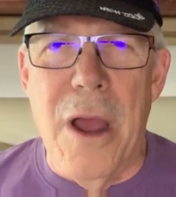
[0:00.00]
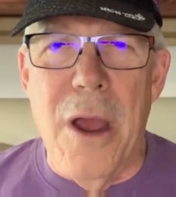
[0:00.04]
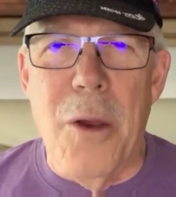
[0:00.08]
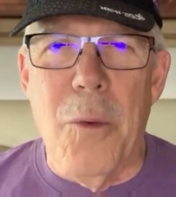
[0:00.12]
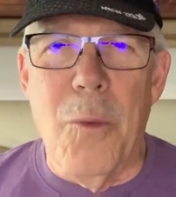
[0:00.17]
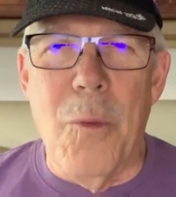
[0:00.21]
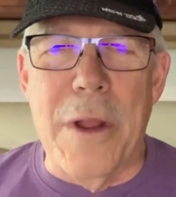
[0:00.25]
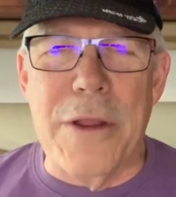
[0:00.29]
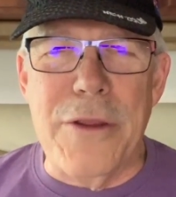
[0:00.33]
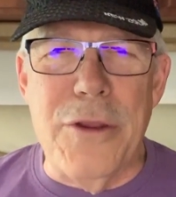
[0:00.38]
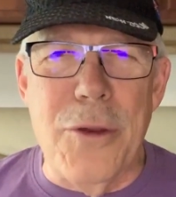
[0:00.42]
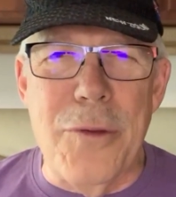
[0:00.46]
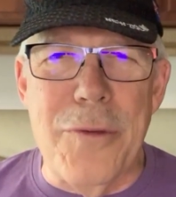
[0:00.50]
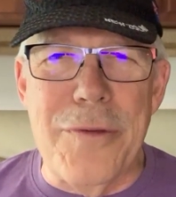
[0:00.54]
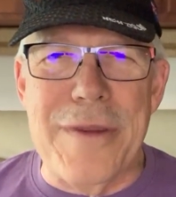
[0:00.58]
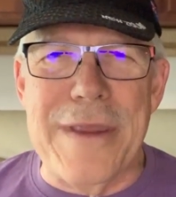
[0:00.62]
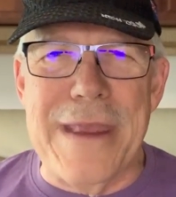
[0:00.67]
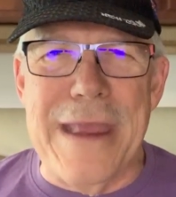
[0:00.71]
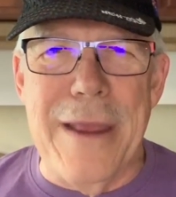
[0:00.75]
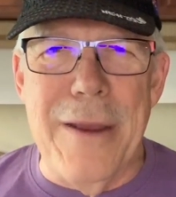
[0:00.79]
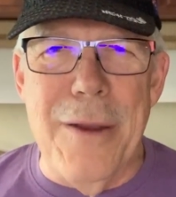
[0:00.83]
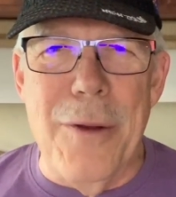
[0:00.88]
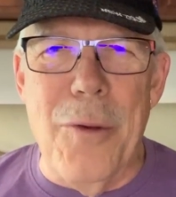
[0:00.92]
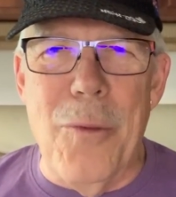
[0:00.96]
when you
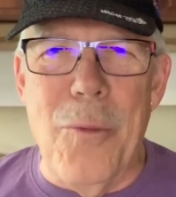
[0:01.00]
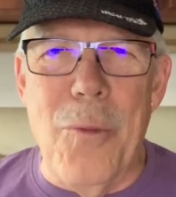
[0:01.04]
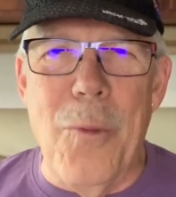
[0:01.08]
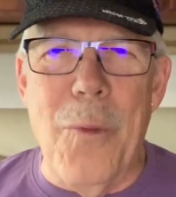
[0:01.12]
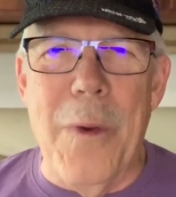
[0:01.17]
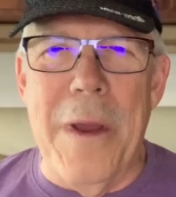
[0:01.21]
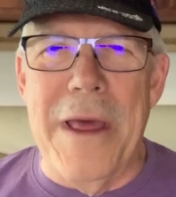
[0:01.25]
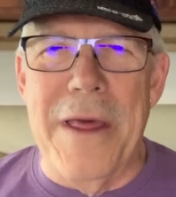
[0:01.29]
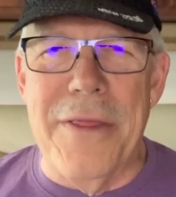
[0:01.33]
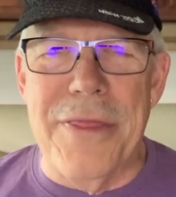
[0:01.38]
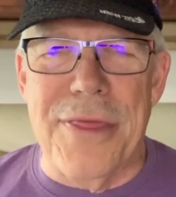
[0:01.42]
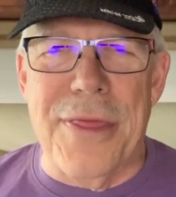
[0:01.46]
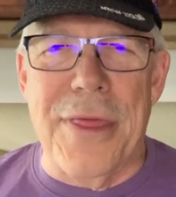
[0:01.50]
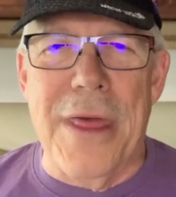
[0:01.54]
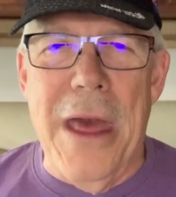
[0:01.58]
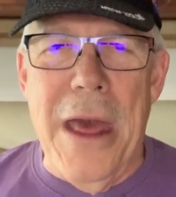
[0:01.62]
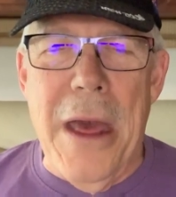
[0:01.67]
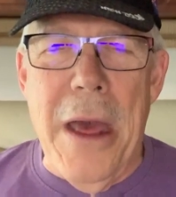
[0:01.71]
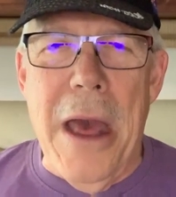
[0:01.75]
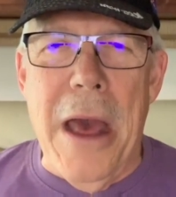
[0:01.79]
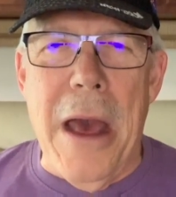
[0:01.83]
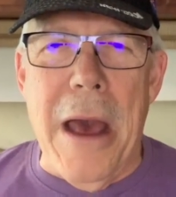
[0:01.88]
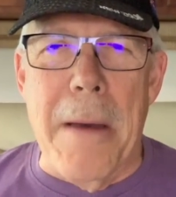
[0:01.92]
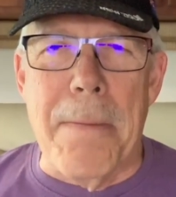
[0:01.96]
deal with
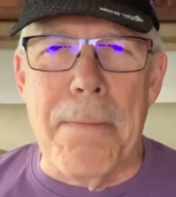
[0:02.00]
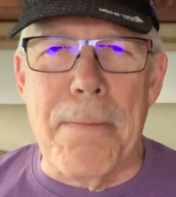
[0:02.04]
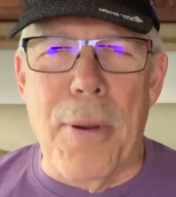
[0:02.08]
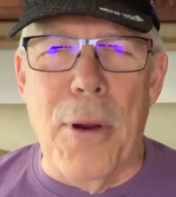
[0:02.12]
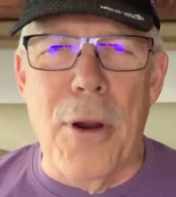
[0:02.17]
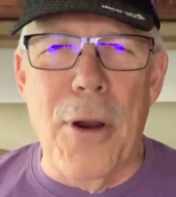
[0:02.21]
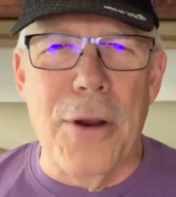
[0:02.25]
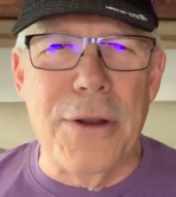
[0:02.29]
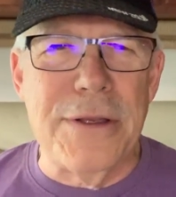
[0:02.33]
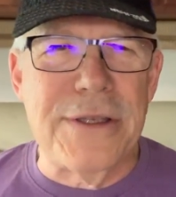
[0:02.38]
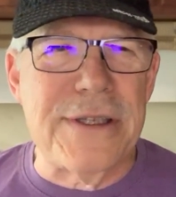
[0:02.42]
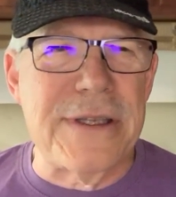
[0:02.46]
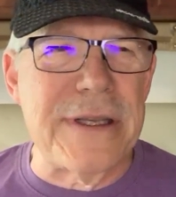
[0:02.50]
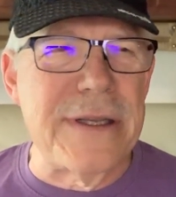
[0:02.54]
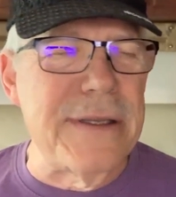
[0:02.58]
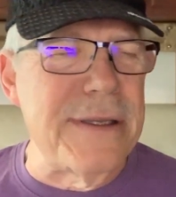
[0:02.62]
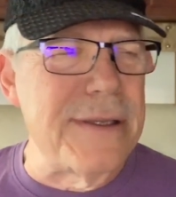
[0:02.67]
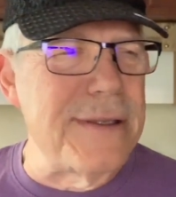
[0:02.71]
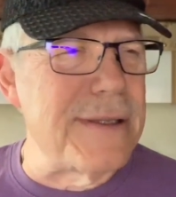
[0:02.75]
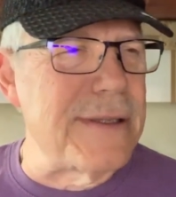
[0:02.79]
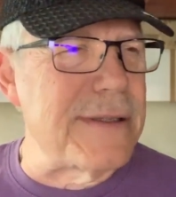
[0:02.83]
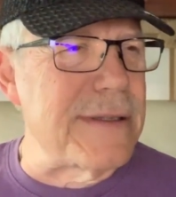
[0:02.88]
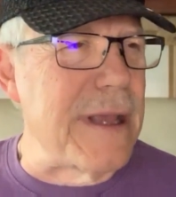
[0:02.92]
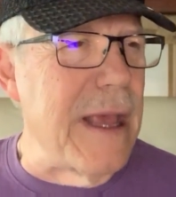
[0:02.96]
a
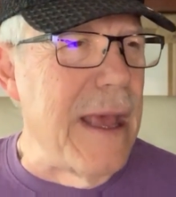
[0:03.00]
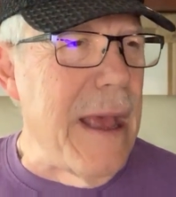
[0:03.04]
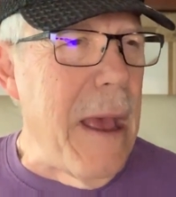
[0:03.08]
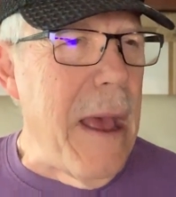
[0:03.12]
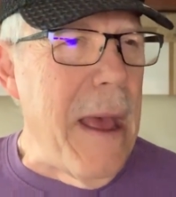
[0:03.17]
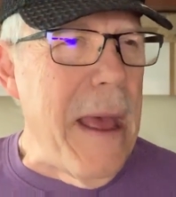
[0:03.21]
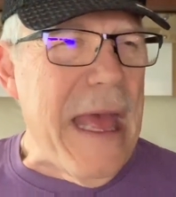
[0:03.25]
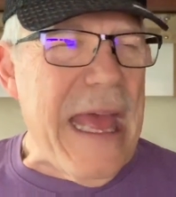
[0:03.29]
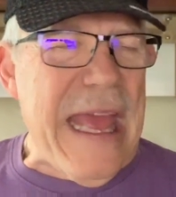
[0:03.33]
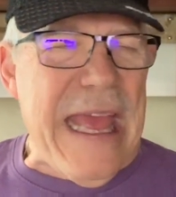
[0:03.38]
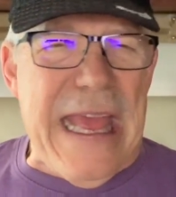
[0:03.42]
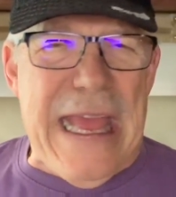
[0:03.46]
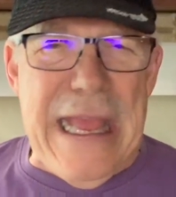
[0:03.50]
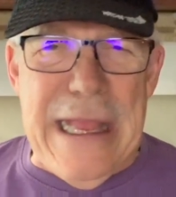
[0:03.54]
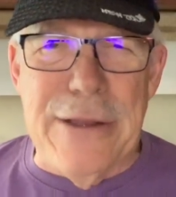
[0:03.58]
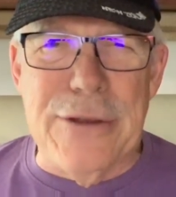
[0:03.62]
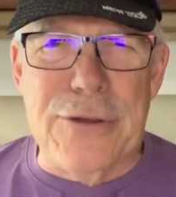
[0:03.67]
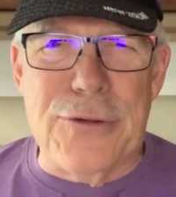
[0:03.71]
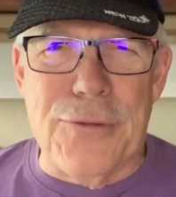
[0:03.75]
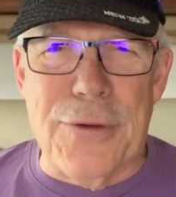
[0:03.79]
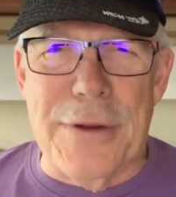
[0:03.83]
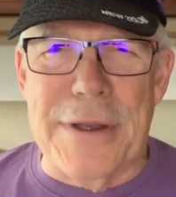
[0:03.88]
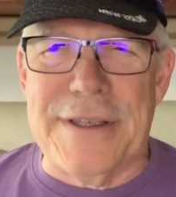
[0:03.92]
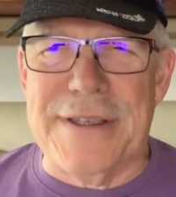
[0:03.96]
person's
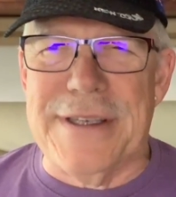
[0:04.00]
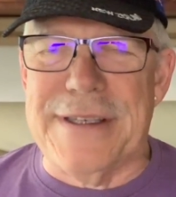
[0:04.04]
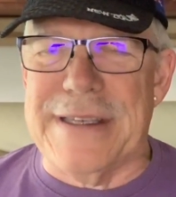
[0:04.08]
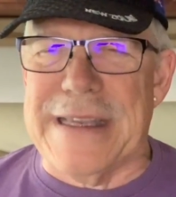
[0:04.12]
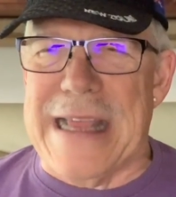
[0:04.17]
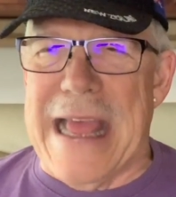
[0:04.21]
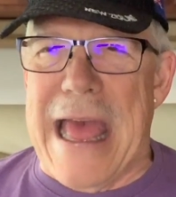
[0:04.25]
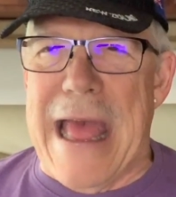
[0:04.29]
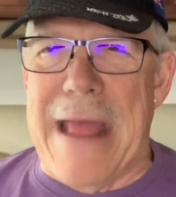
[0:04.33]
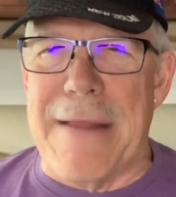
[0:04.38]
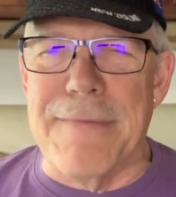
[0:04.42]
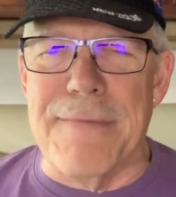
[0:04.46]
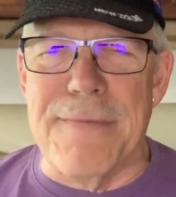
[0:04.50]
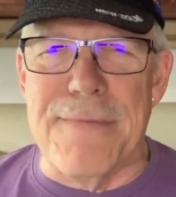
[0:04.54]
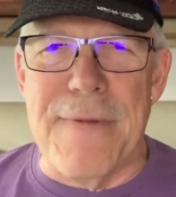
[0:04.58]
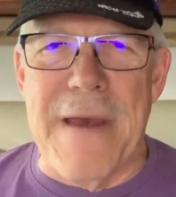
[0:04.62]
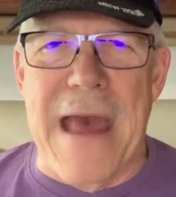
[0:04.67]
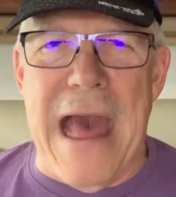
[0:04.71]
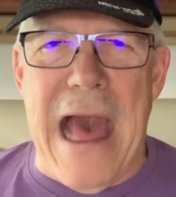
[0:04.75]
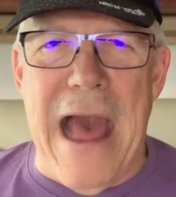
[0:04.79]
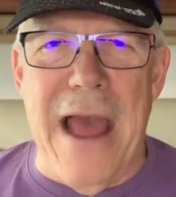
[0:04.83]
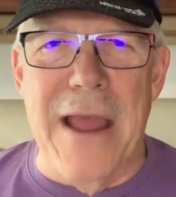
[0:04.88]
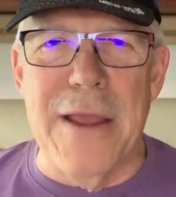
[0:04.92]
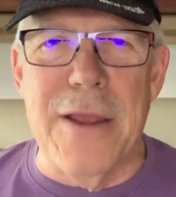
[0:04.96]
interests and
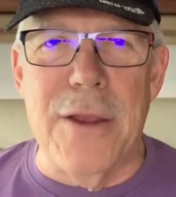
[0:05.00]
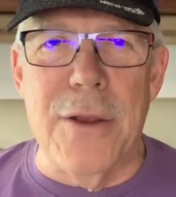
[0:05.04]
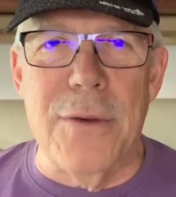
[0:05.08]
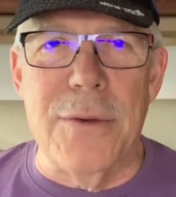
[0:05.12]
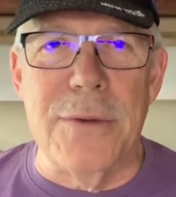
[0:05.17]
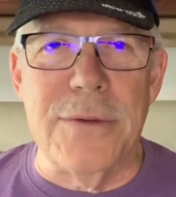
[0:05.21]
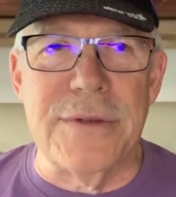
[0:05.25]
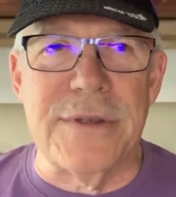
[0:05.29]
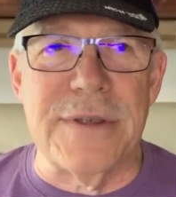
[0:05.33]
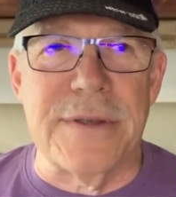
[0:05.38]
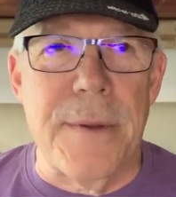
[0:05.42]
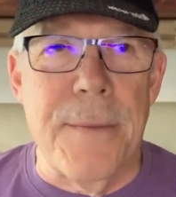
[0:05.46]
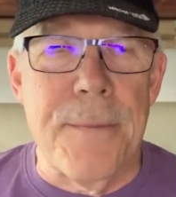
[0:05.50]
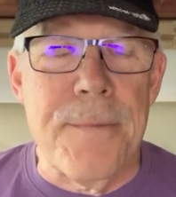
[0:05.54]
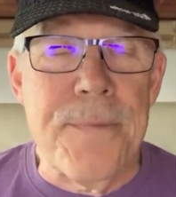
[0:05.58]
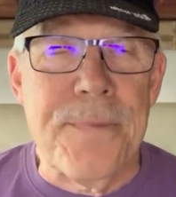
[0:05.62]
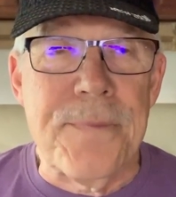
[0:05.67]
values,